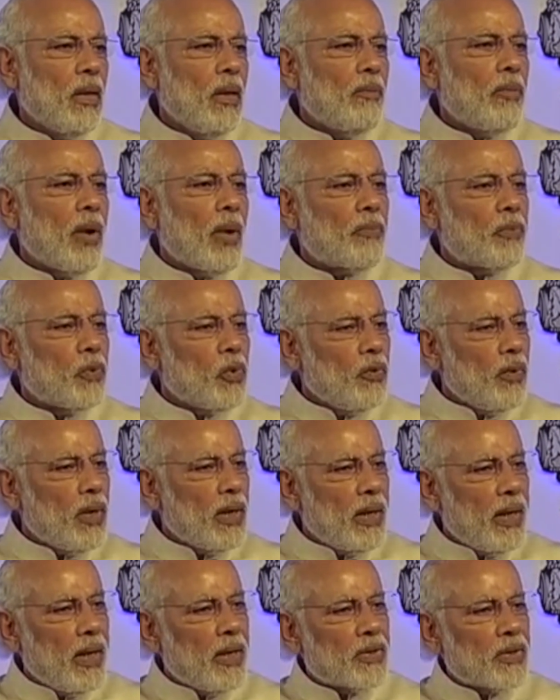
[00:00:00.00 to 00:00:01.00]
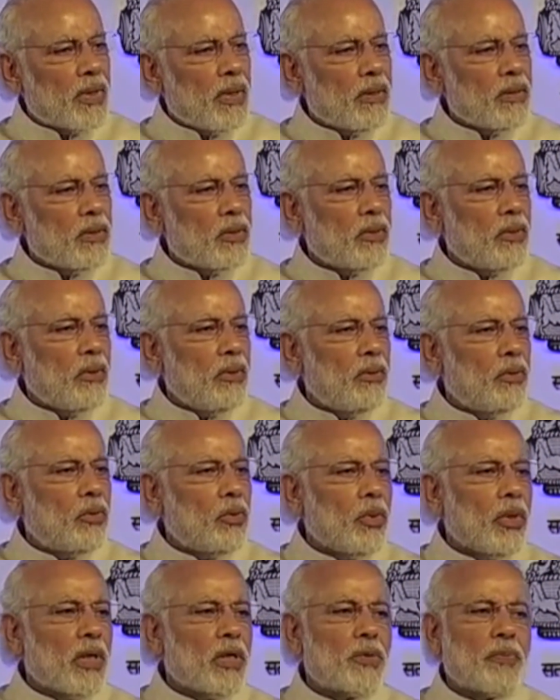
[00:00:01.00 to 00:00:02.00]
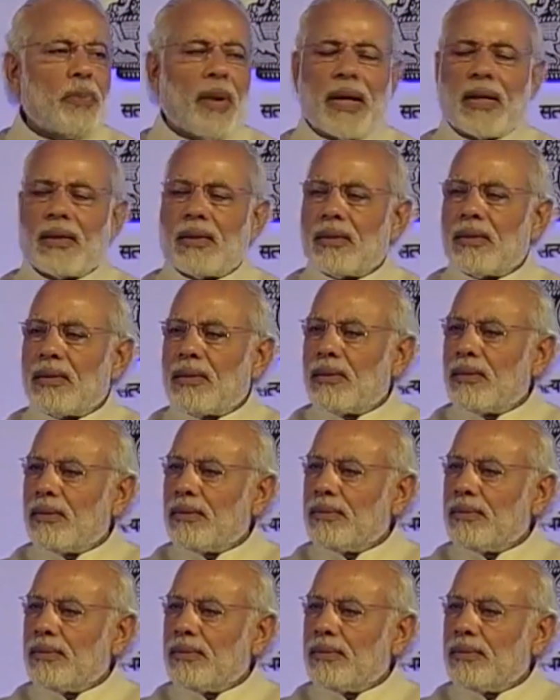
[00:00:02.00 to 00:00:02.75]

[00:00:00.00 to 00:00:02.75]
For poor nations to respect